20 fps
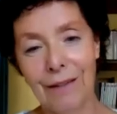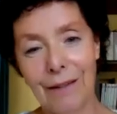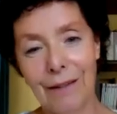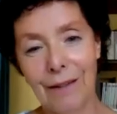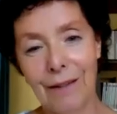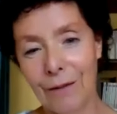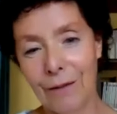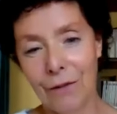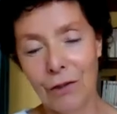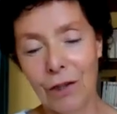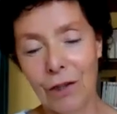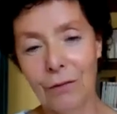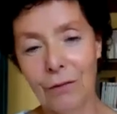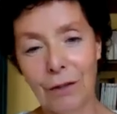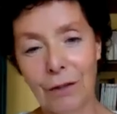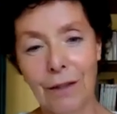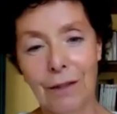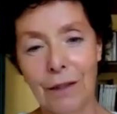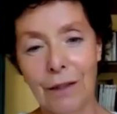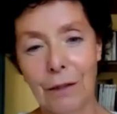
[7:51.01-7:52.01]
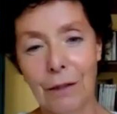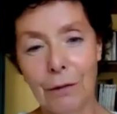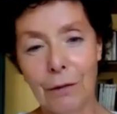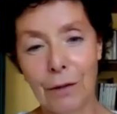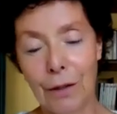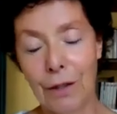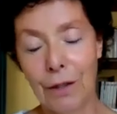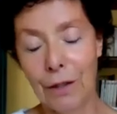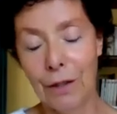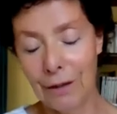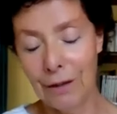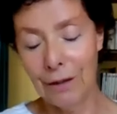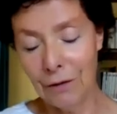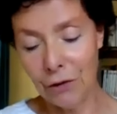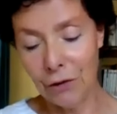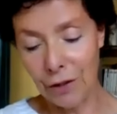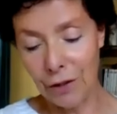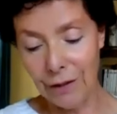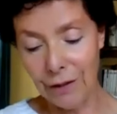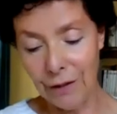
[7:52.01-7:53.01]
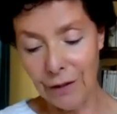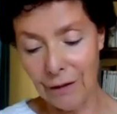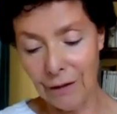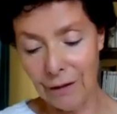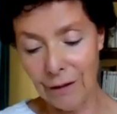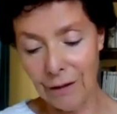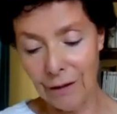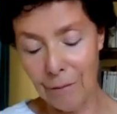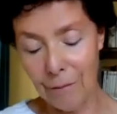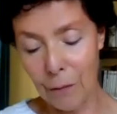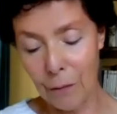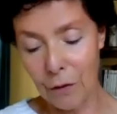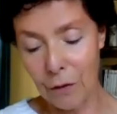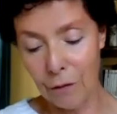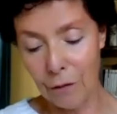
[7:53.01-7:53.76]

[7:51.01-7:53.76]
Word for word: that generate mm-hmm. our energy um,